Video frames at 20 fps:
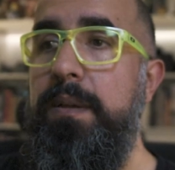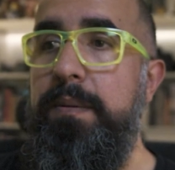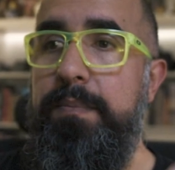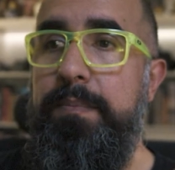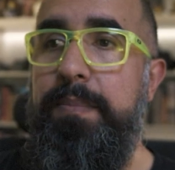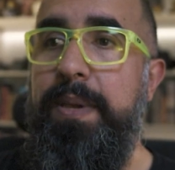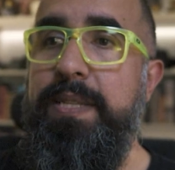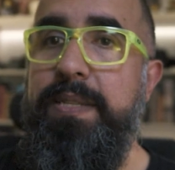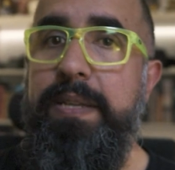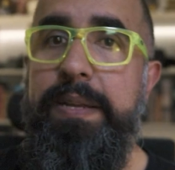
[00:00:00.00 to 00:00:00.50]

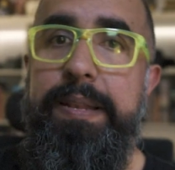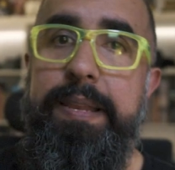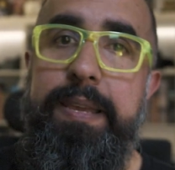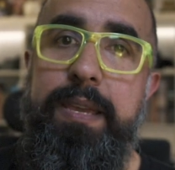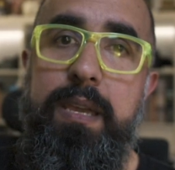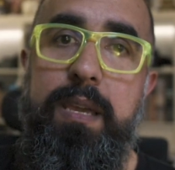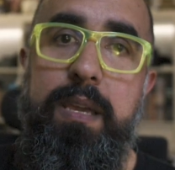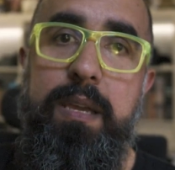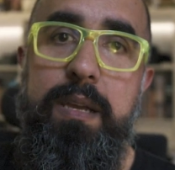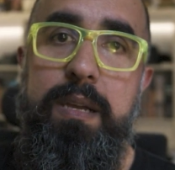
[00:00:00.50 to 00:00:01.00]

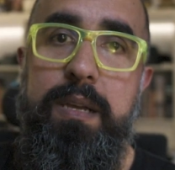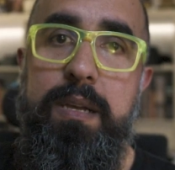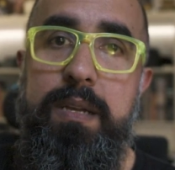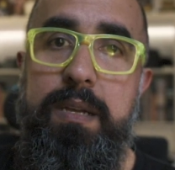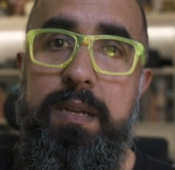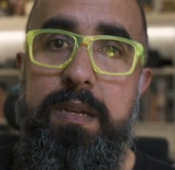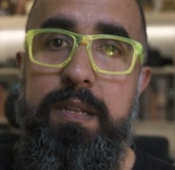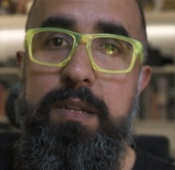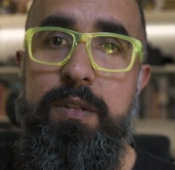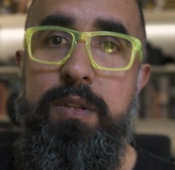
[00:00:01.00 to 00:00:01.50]
basically
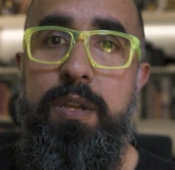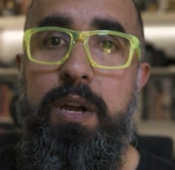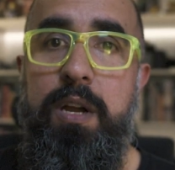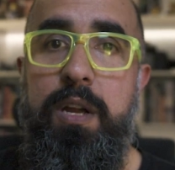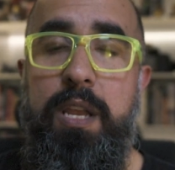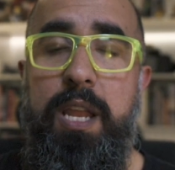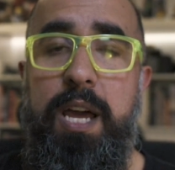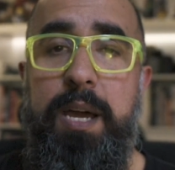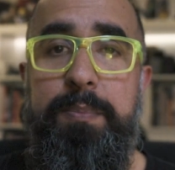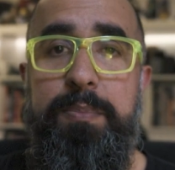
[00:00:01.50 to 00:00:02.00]

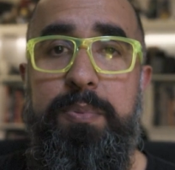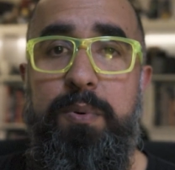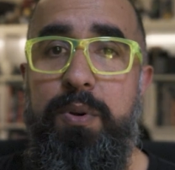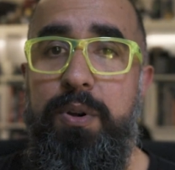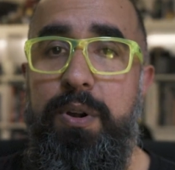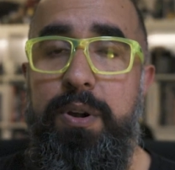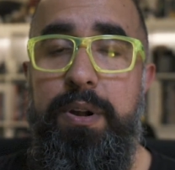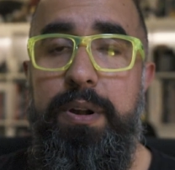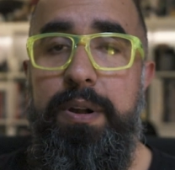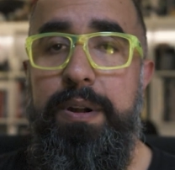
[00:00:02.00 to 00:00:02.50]
dongle up
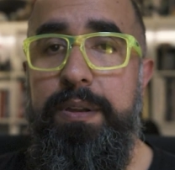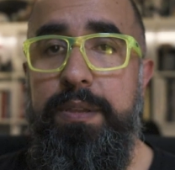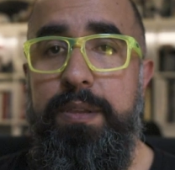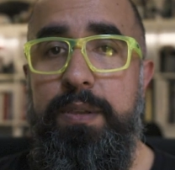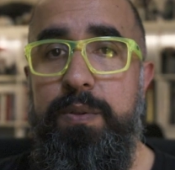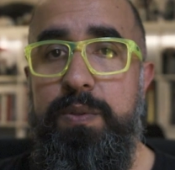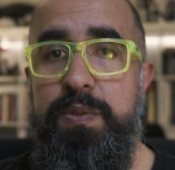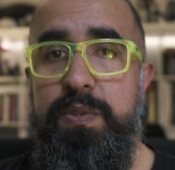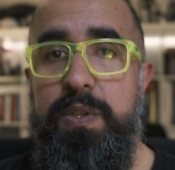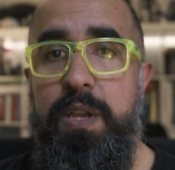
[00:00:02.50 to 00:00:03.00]
or
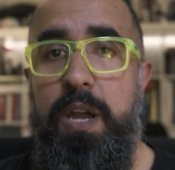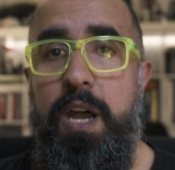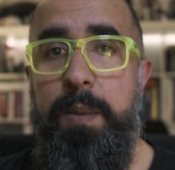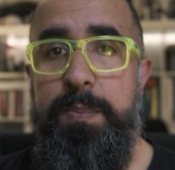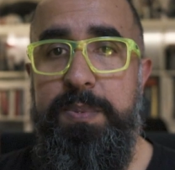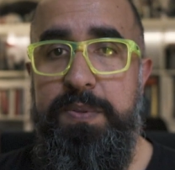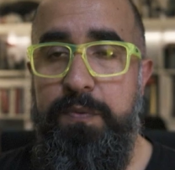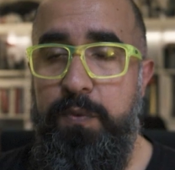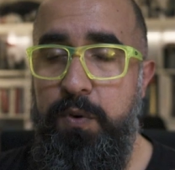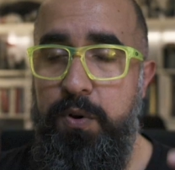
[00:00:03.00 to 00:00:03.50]
use
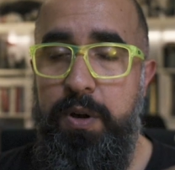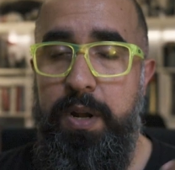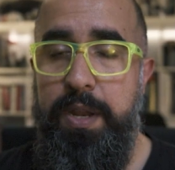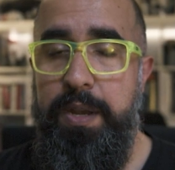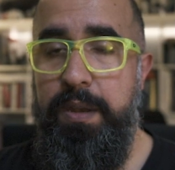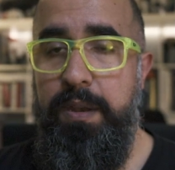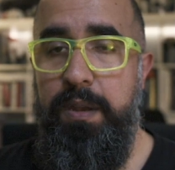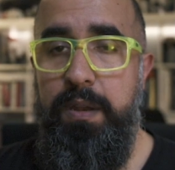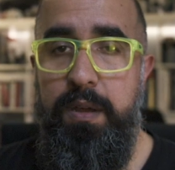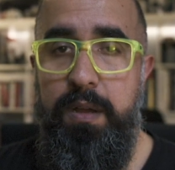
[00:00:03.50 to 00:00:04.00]
hubs for
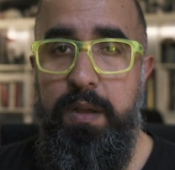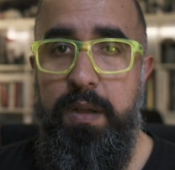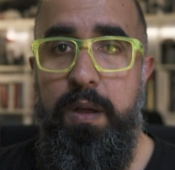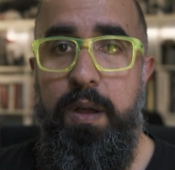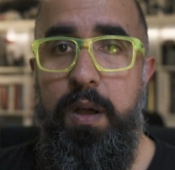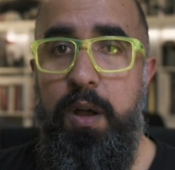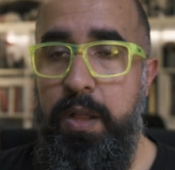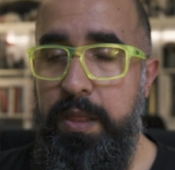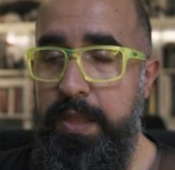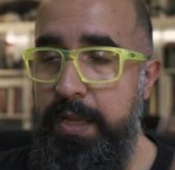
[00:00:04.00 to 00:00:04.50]
and
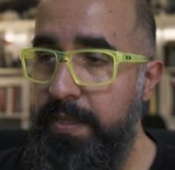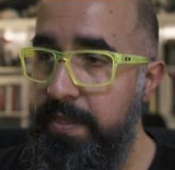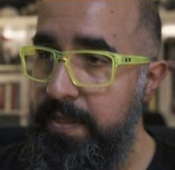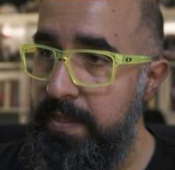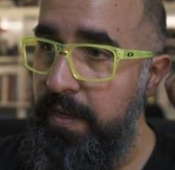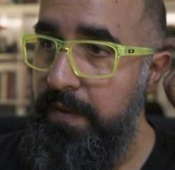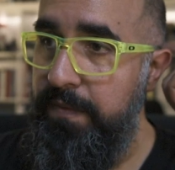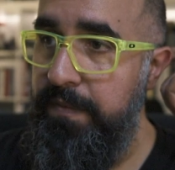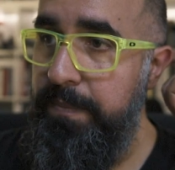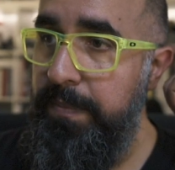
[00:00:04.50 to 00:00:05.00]
all that
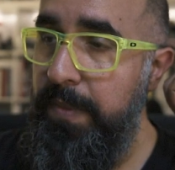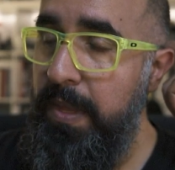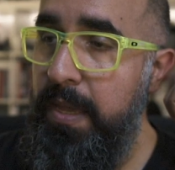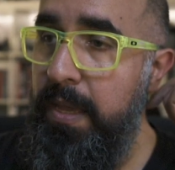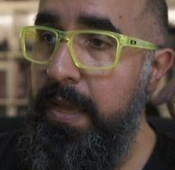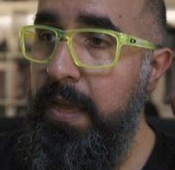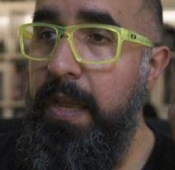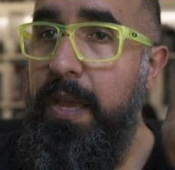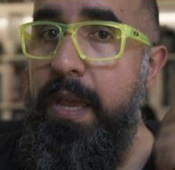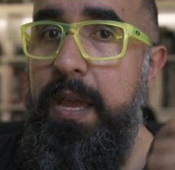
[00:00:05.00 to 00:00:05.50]
stuff.
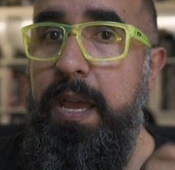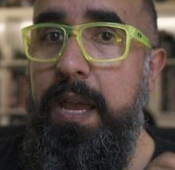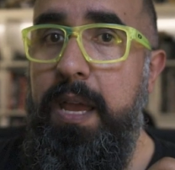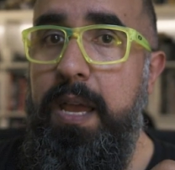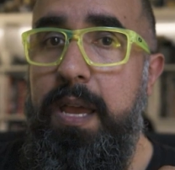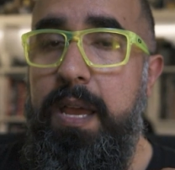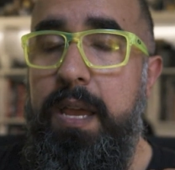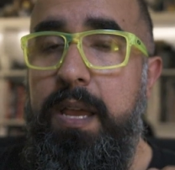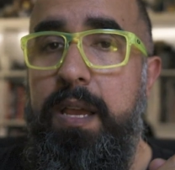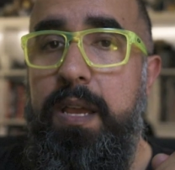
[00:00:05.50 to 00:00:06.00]

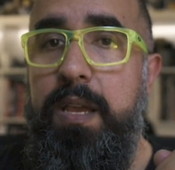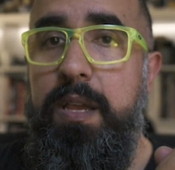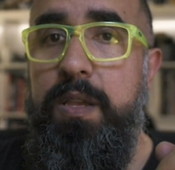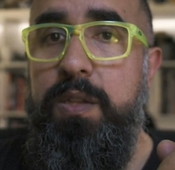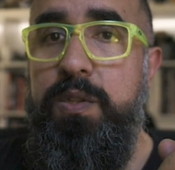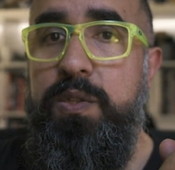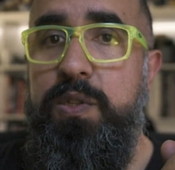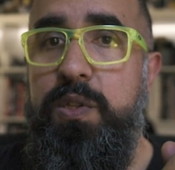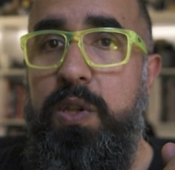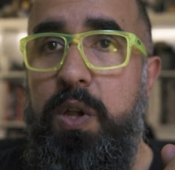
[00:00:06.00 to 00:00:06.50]

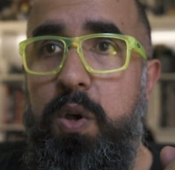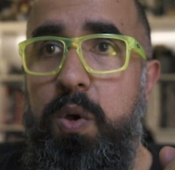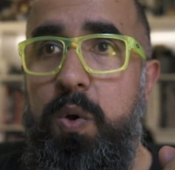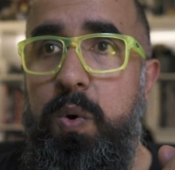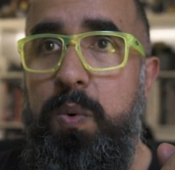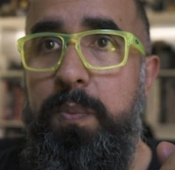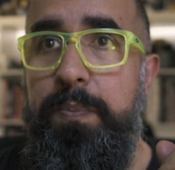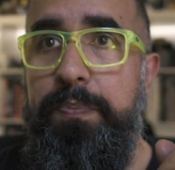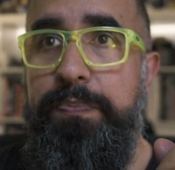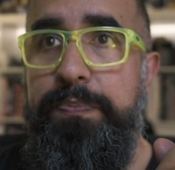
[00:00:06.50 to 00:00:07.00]

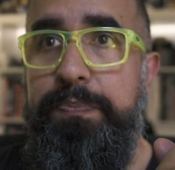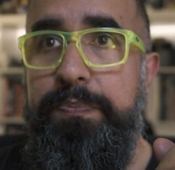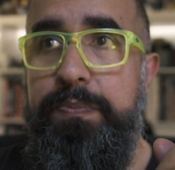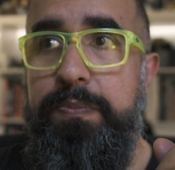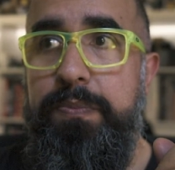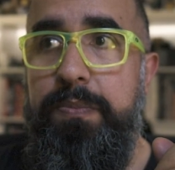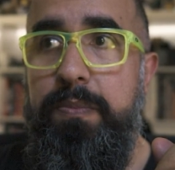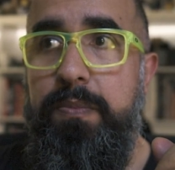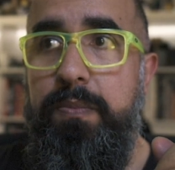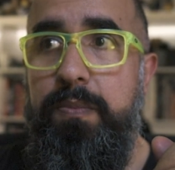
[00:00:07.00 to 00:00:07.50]
So
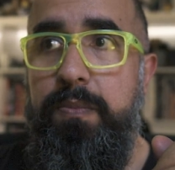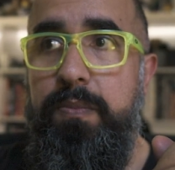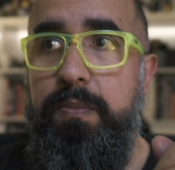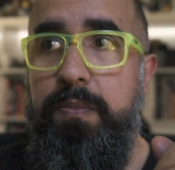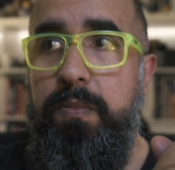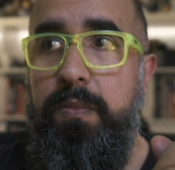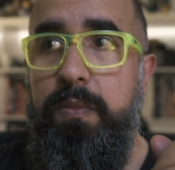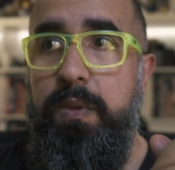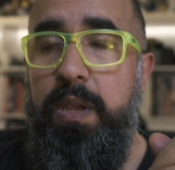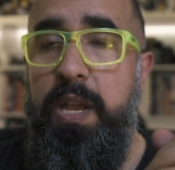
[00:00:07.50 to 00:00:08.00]

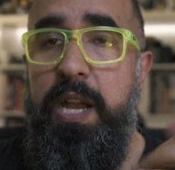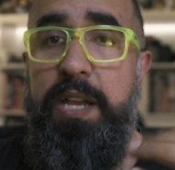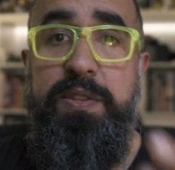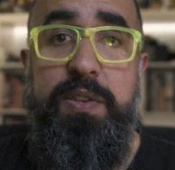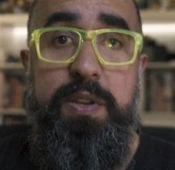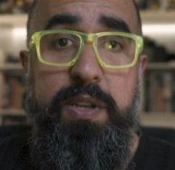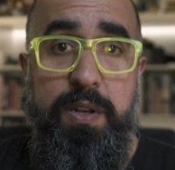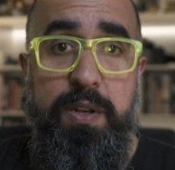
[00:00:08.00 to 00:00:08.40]
I took it